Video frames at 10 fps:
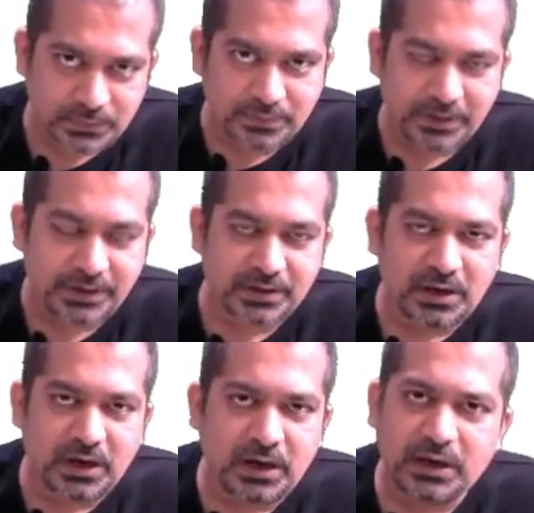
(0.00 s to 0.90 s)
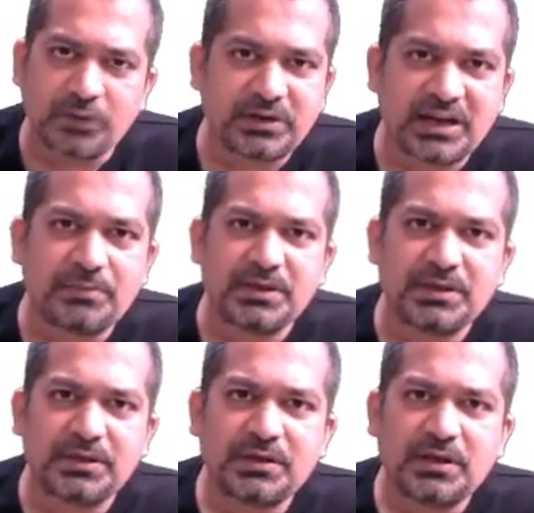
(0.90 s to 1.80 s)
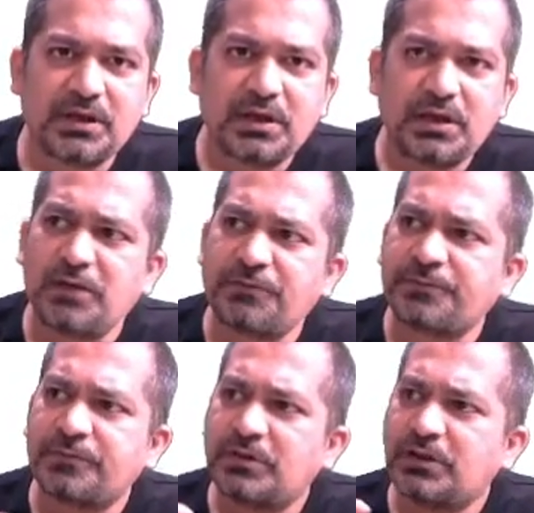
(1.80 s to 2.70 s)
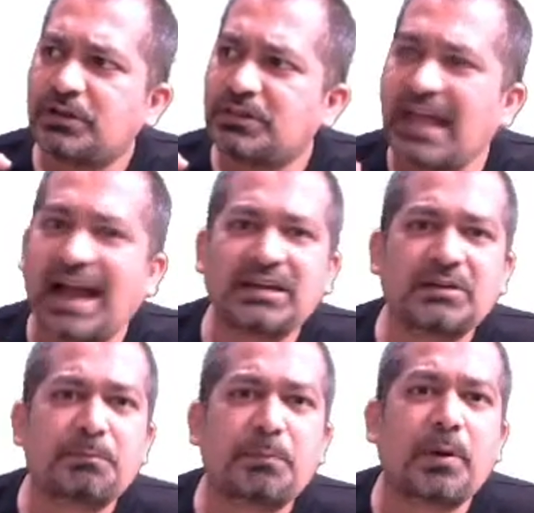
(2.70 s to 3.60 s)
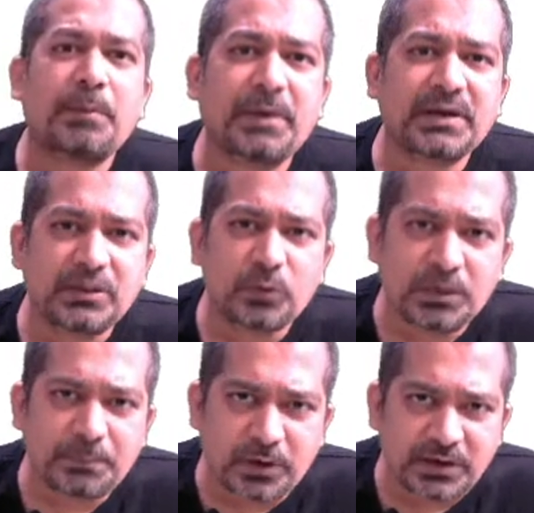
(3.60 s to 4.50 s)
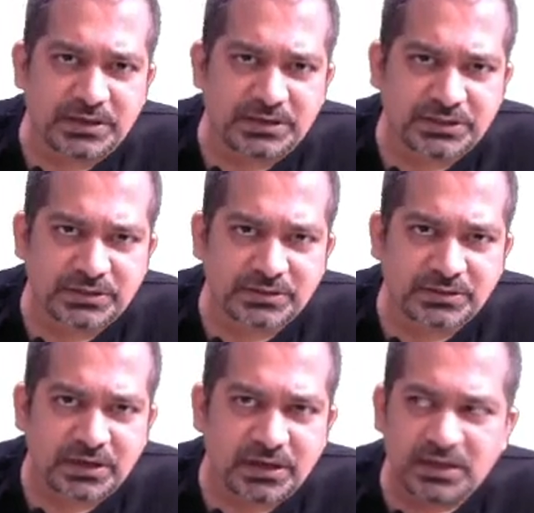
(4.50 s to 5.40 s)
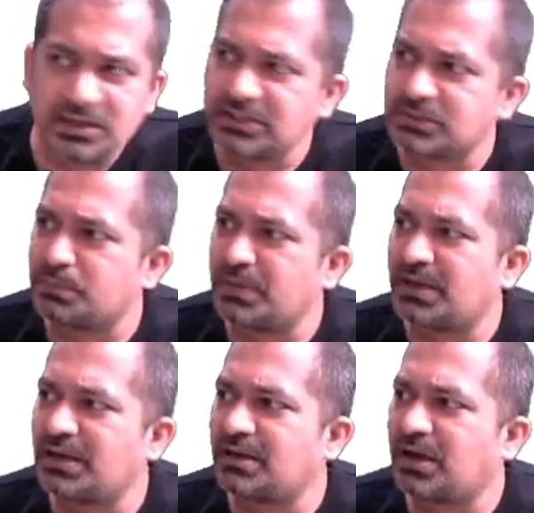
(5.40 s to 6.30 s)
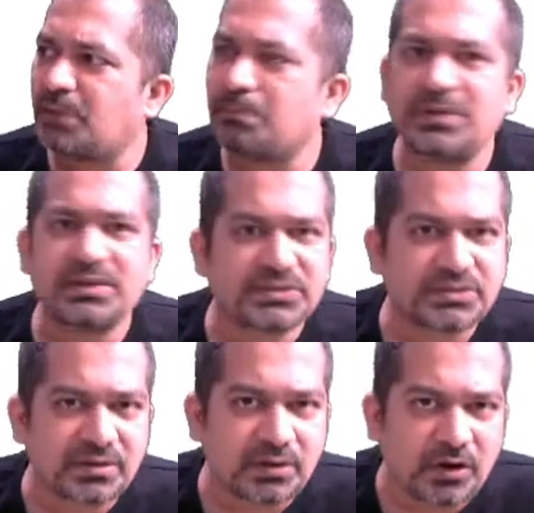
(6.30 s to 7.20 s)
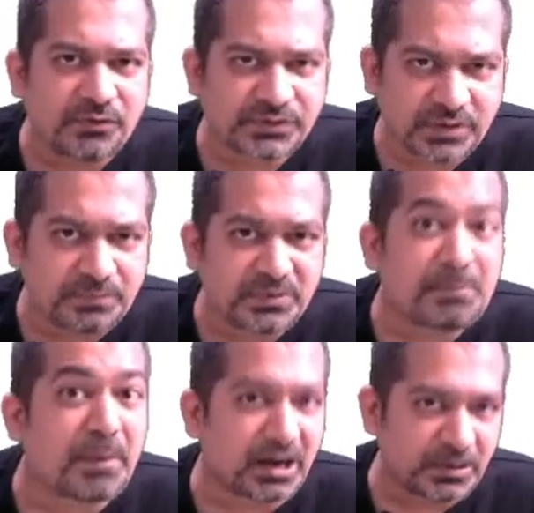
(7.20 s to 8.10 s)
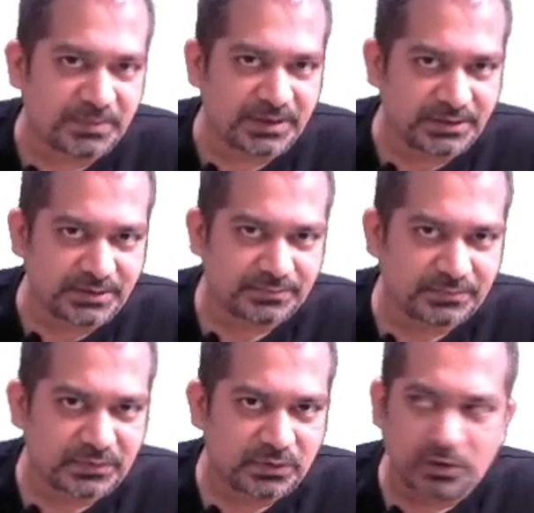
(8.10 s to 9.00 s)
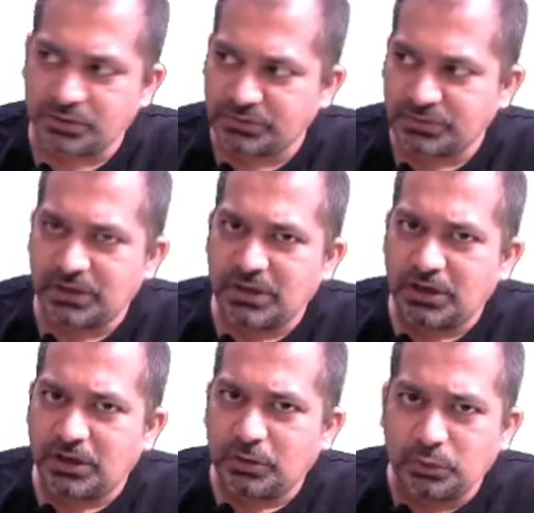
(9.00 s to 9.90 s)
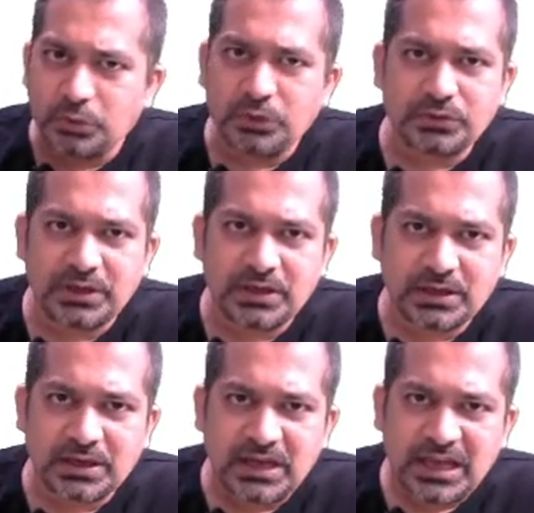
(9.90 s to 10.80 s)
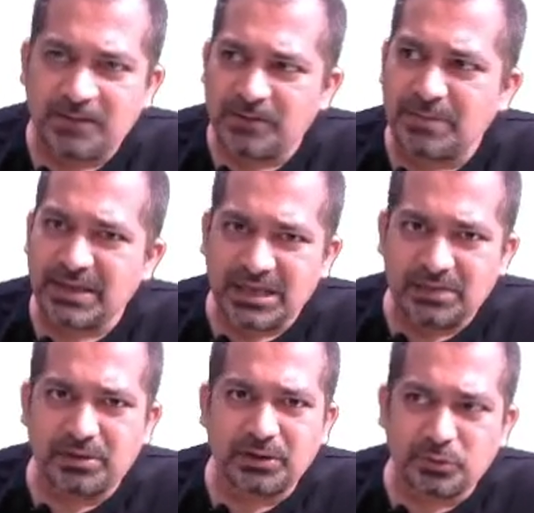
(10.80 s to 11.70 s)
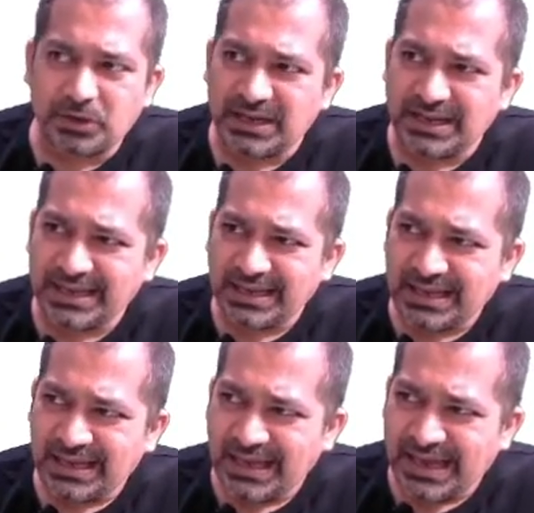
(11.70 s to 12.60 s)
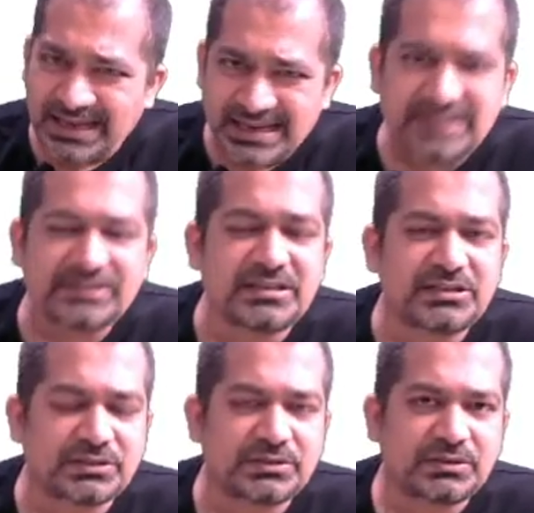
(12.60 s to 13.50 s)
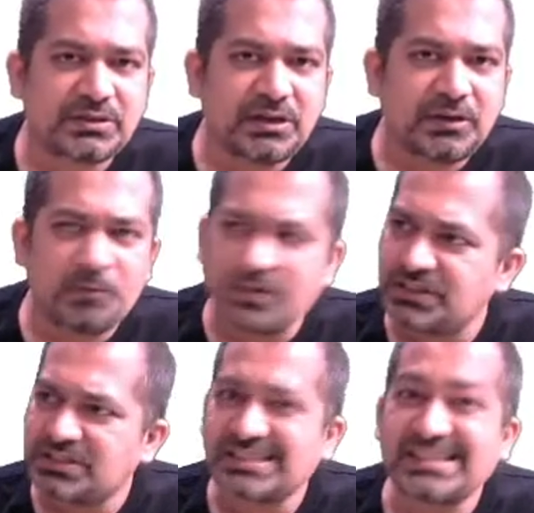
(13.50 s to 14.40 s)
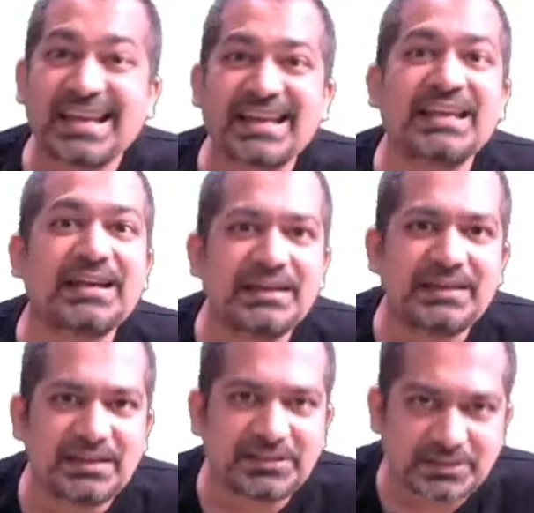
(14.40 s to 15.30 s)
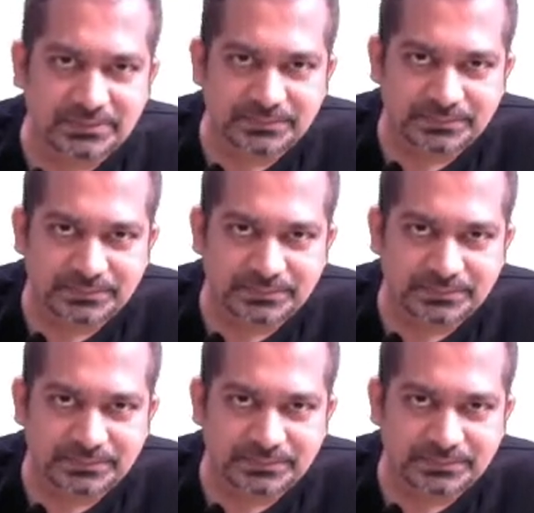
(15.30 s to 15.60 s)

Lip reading: Alright. Now tell me, if that particular politician is made a minister of some department, or do you think he will be able to take any decision which is technical in nature?